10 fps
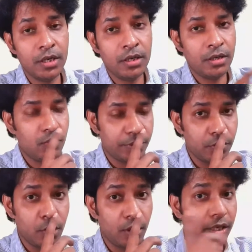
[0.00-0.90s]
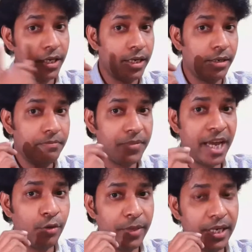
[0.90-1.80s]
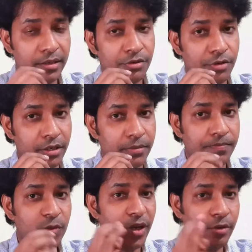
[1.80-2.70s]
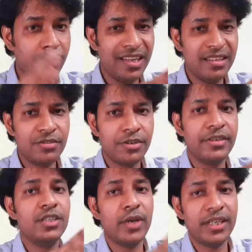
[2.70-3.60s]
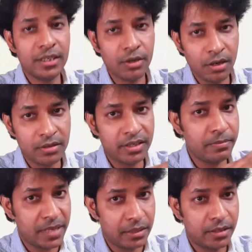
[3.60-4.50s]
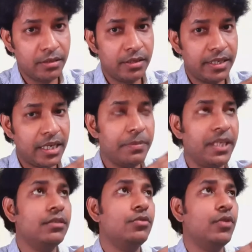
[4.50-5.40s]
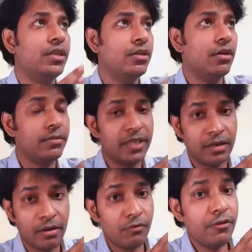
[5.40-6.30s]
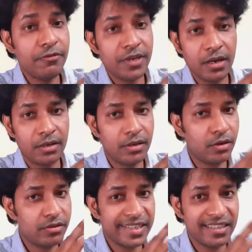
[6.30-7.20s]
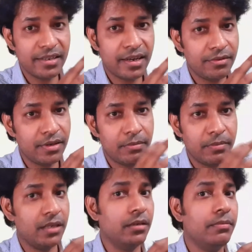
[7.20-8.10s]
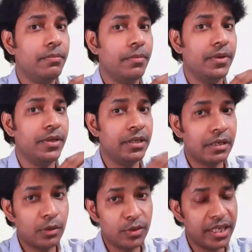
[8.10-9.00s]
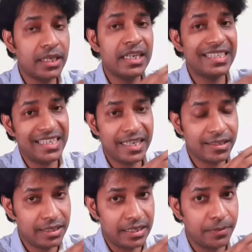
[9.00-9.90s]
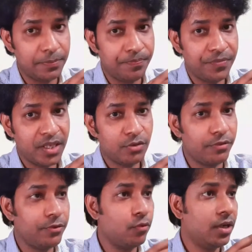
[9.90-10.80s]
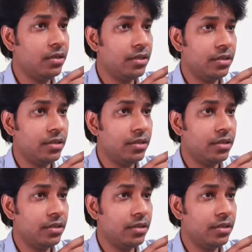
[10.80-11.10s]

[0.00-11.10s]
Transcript: what you call Adobe Illustrator. So Adobe Illustrator is $20 a month. That means $20 means around 1,500 or 1,600 a month, including GST. So if you want